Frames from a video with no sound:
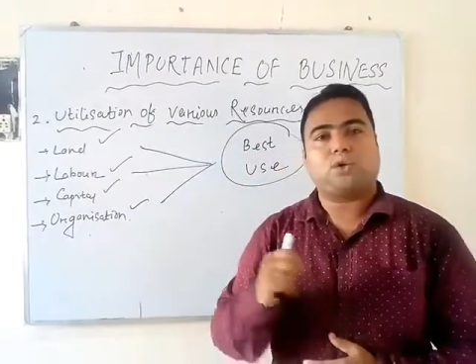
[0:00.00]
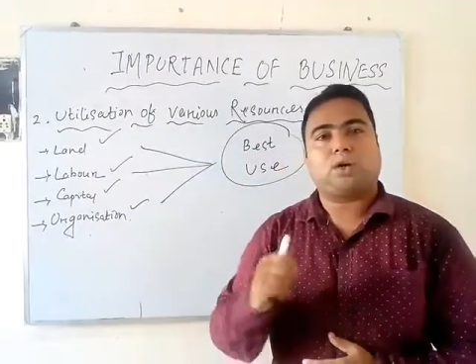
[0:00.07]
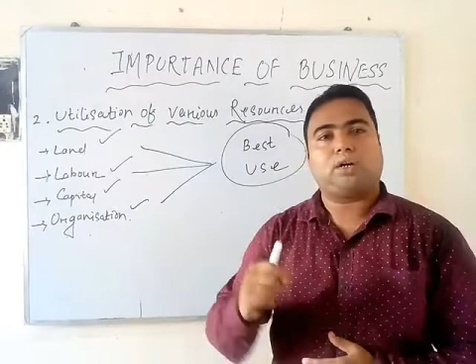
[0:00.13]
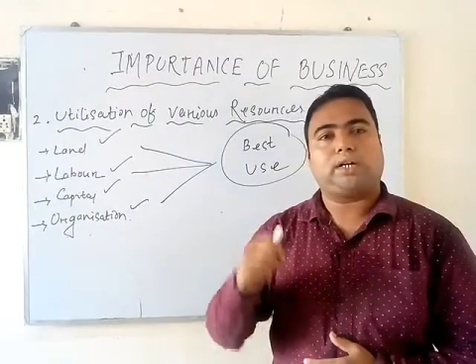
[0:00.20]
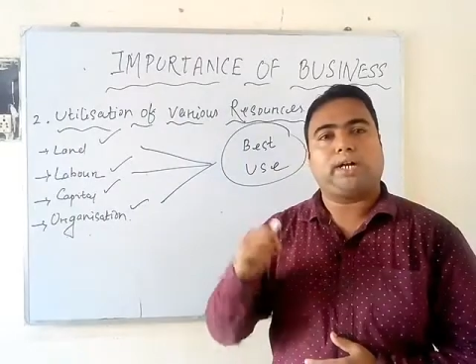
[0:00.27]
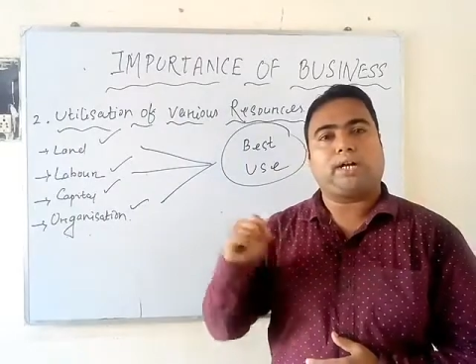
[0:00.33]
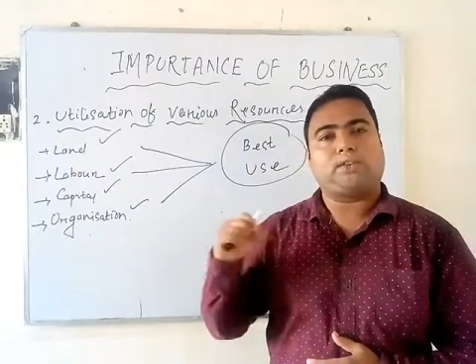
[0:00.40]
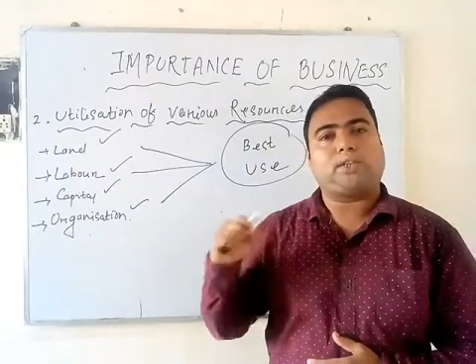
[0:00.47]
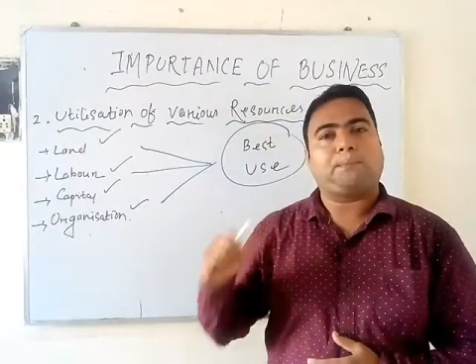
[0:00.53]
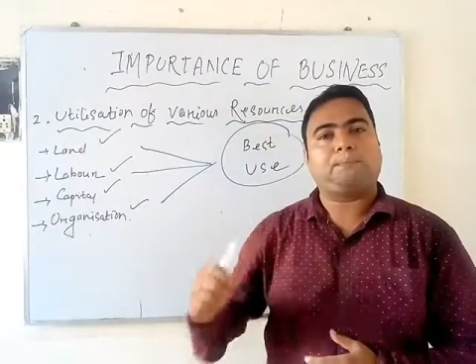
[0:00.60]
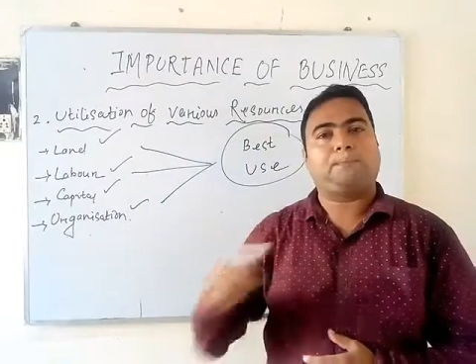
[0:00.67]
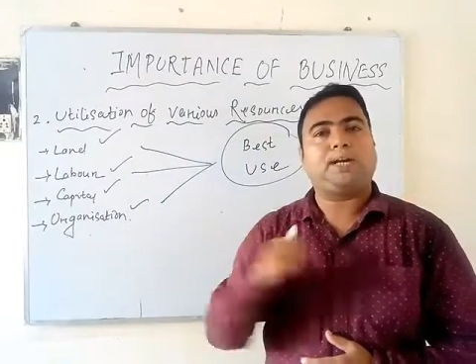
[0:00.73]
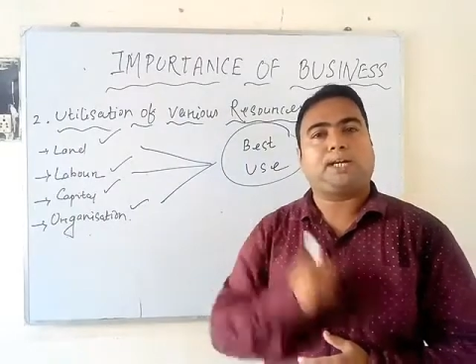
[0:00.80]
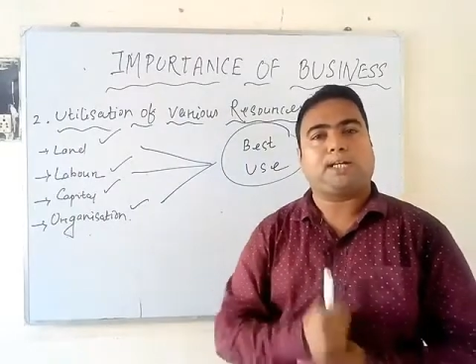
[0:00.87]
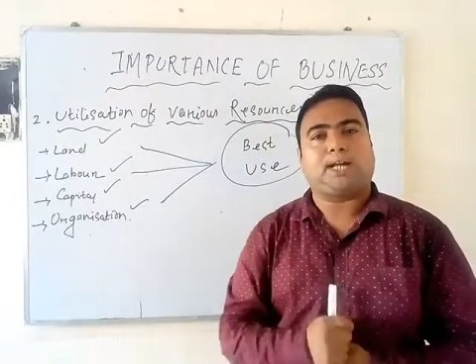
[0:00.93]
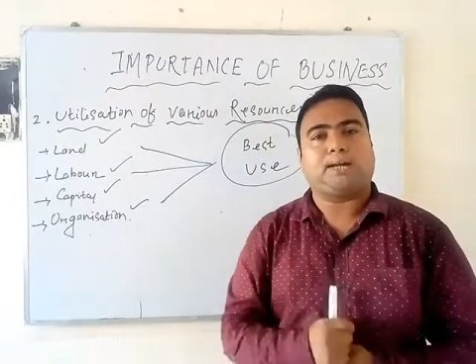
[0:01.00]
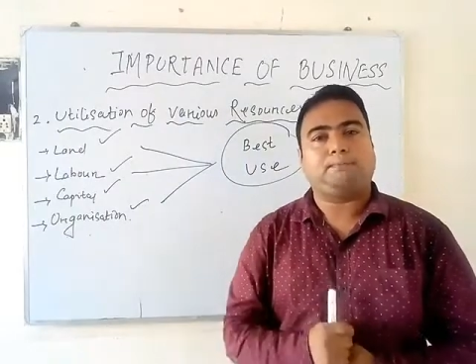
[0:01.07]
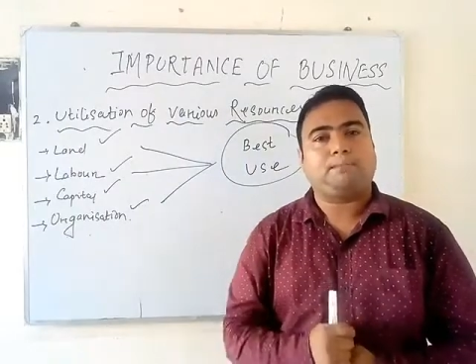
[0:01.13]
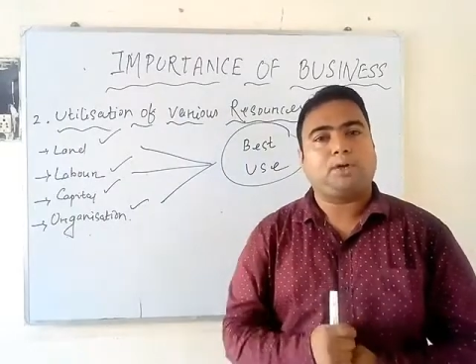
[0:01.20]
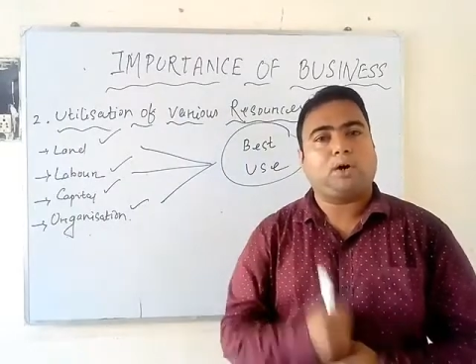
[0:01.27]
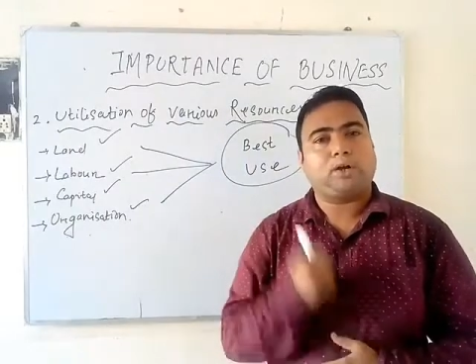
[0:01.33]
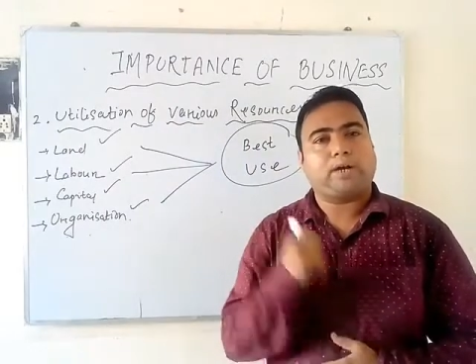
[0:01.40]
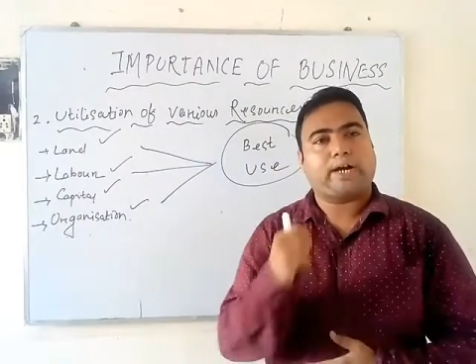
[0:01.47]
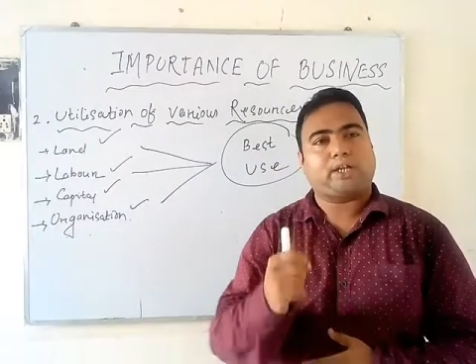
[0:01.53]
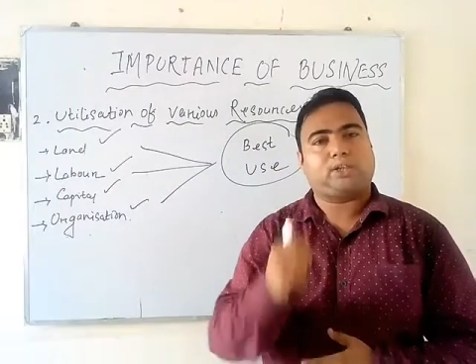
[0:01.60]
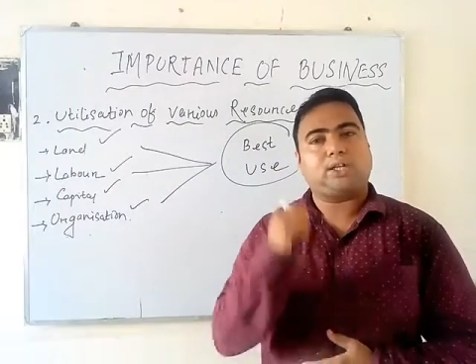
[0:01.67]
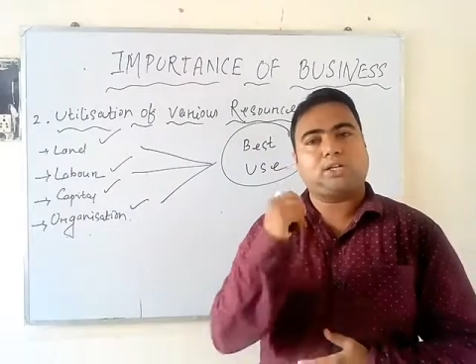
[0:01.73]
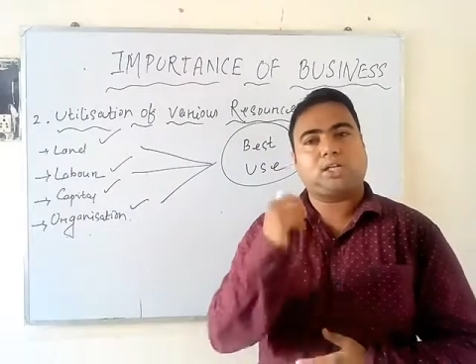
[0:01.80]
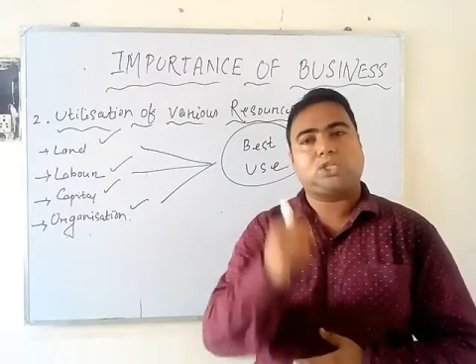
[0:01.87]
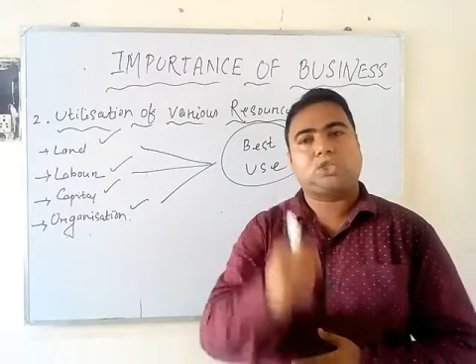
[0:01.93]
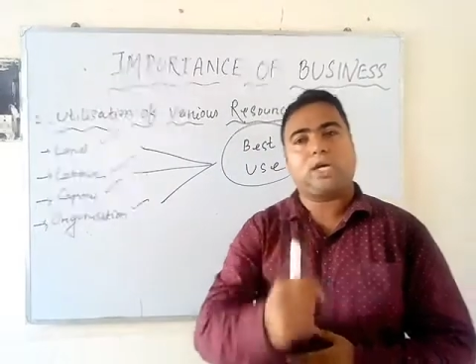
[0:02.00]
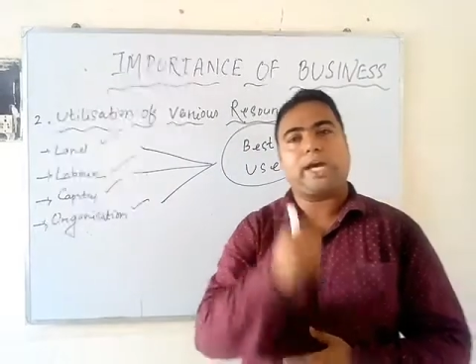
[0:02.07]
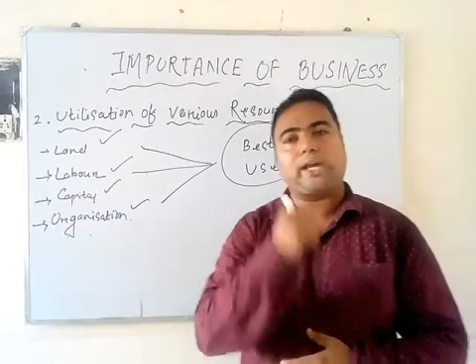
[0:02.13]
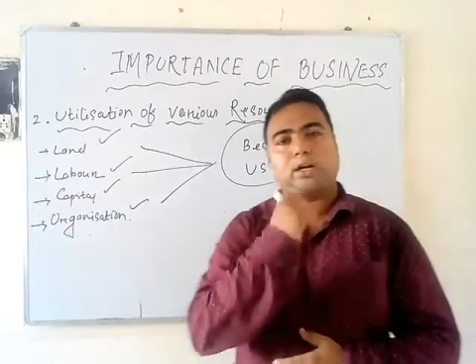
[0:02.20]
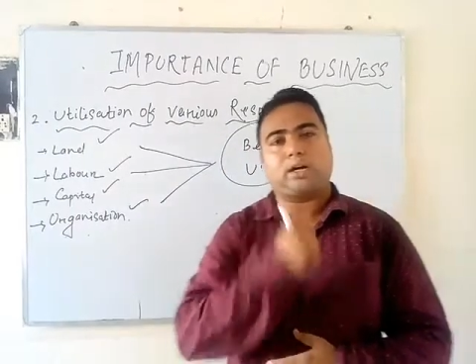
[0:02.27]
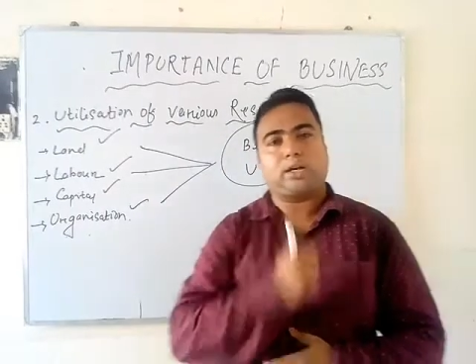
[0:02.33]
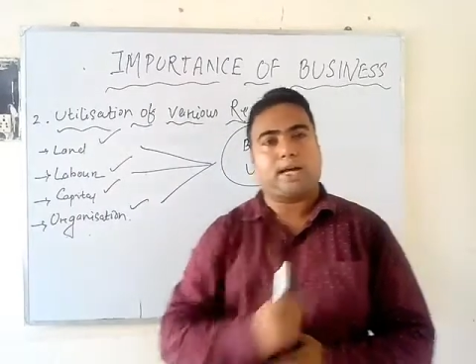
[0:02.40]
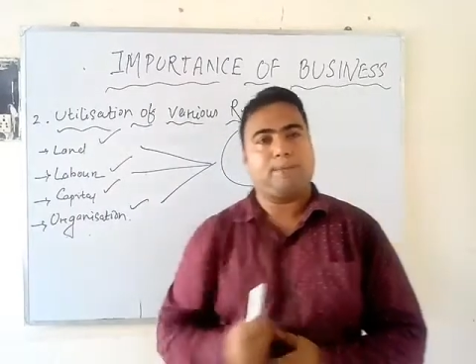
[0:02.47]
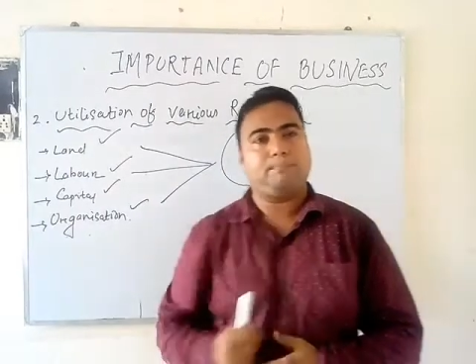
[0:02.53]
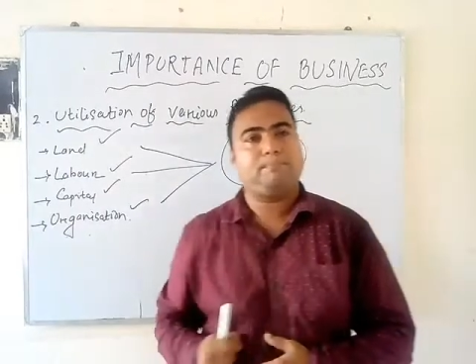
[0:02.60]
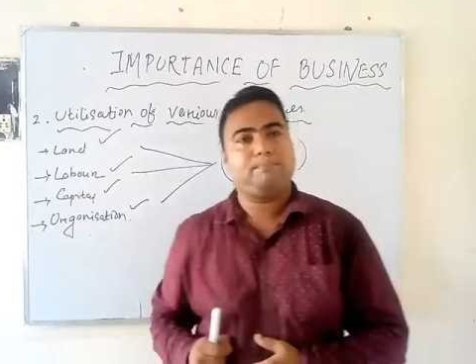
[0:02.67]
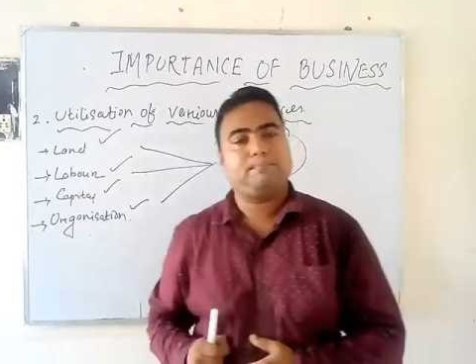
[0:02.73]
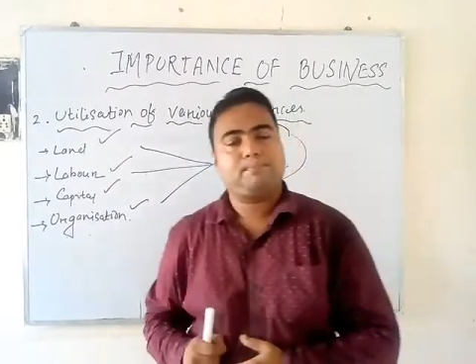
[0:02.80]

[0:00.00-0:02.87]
or at the peak time, or at the desired time.